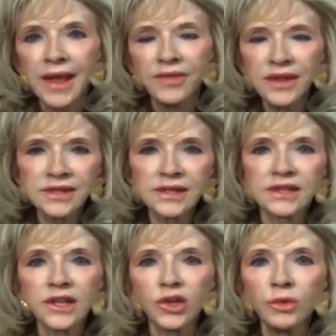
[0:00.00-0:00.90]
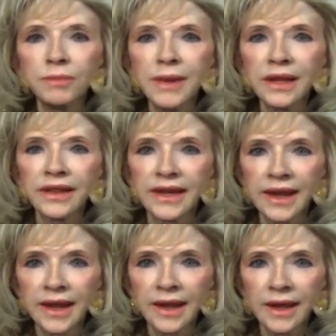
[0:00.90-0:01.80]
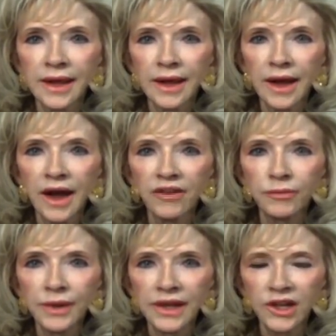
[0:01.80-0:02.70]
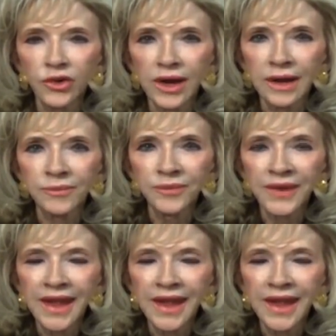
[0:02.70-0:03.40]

And this is the humility of Billy Graham.